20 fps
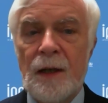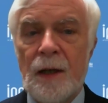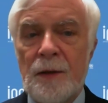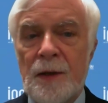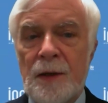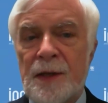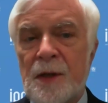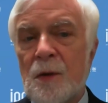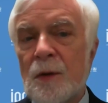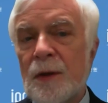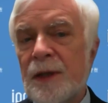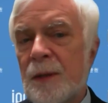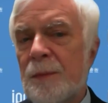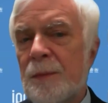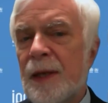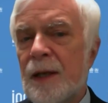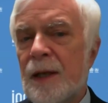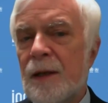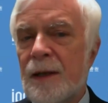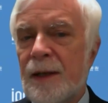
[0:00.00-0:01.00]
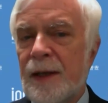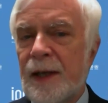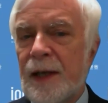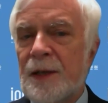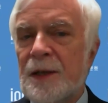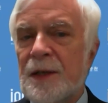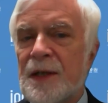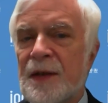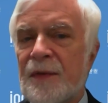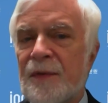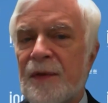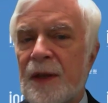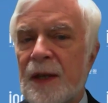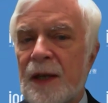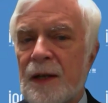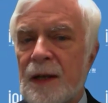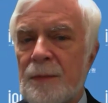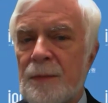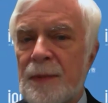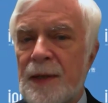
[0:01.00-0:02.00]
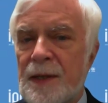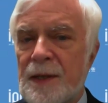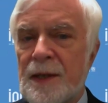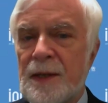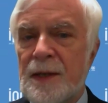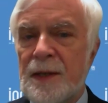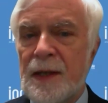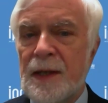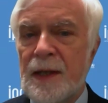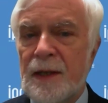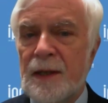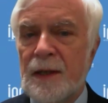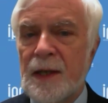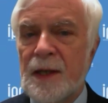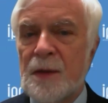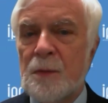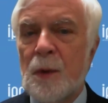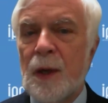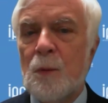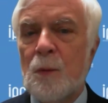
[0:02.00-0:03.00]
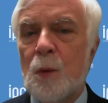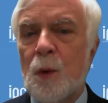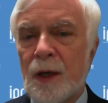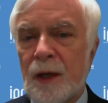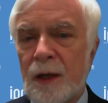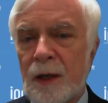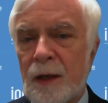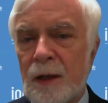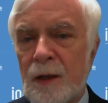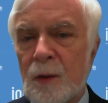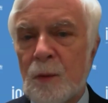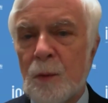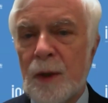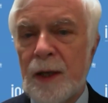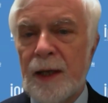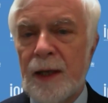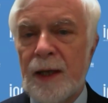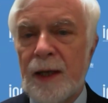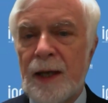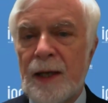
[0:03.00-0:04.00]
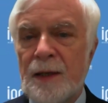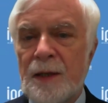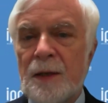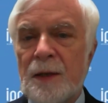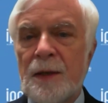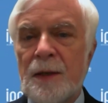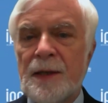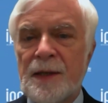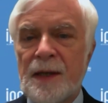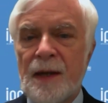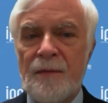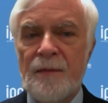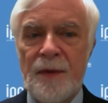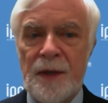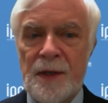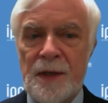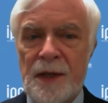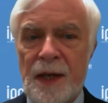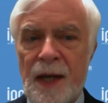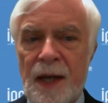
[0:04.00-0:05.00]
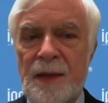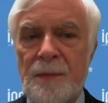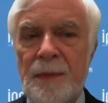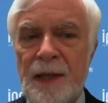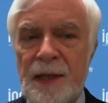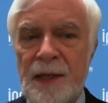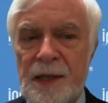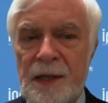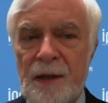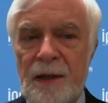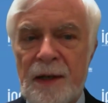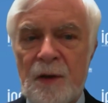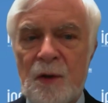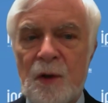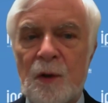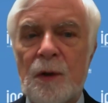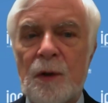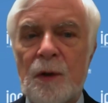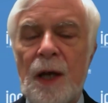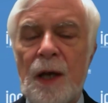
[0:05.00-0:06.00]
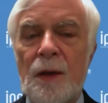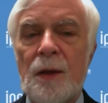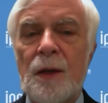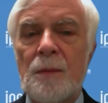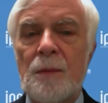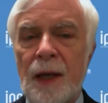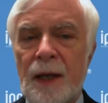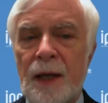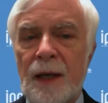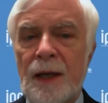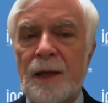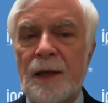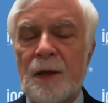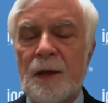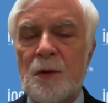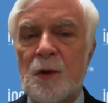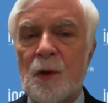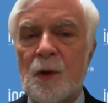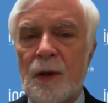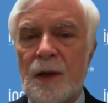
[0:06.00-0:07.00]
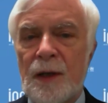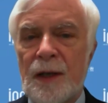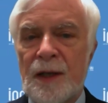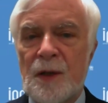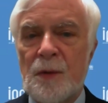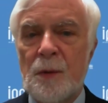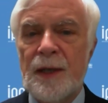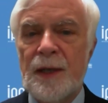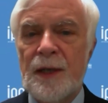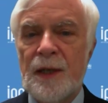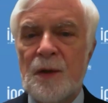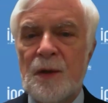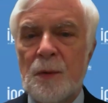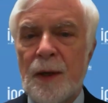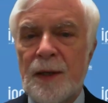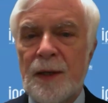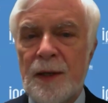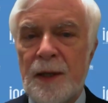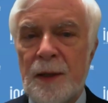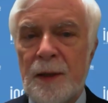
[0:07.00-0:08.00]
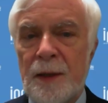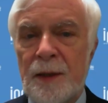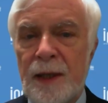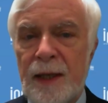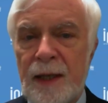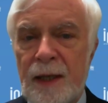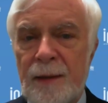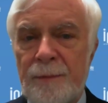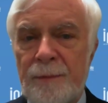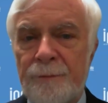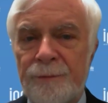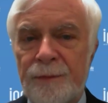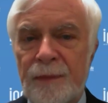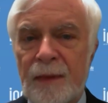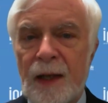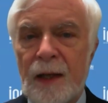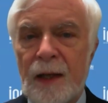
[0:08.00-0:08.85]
Now, there's going to be a hiatus for the IPCC as we work our way into the 7th assessment cycle that began in July 2023.